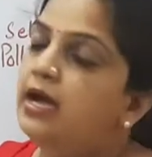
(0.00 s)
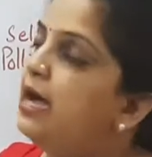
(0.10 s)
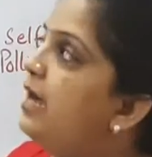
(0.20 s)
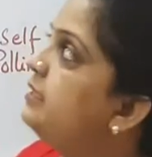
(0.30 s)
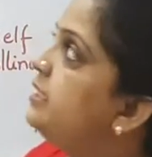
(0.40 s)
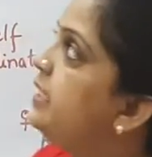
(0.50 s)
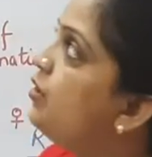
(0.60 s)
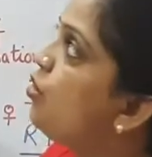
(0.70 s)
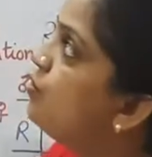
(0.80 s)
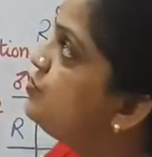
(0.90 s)
and he
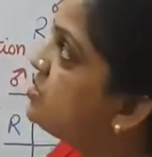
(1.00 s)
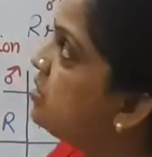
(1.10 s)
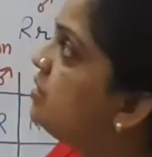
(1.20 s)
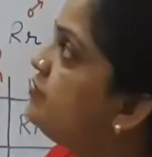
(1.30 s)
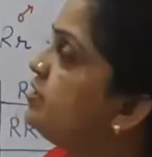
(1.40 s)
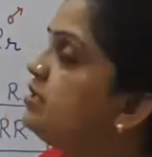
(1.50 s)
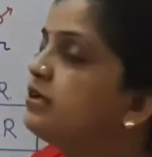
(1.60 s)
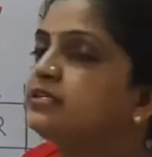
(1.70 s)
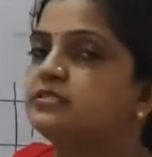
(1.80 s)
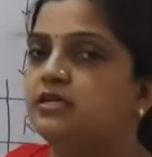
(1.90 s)
observed
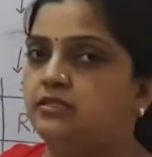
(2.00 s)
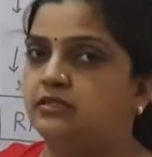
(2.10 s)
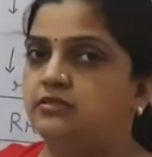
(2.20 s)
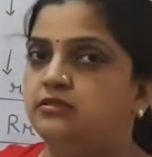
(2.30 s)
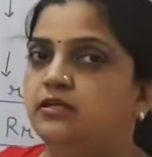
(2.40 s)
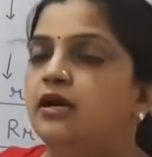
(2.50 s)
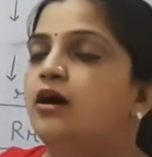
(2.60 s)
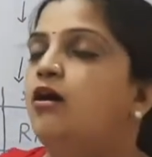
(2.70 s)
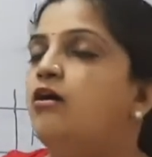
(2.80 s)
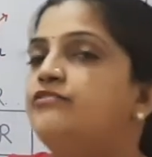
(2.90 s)
the result
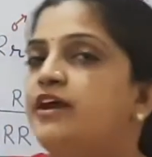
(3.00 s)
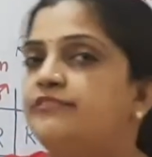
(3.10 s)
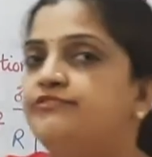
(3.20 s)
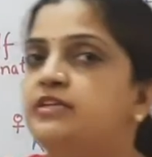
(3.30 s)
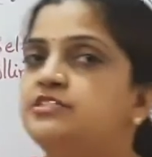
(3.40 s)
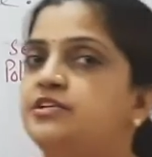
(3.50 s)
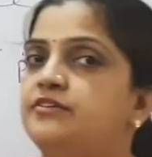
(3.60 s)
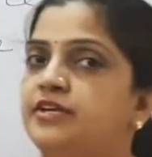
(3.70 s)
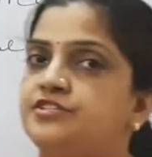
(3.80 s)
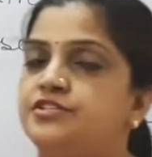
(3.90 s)
of F1
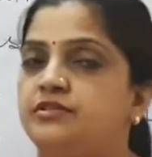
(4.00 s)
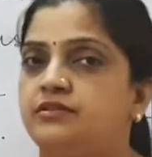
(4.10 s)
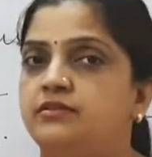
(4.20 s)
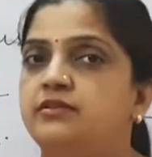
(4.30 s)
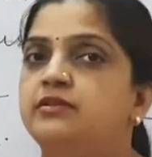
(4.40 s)
generation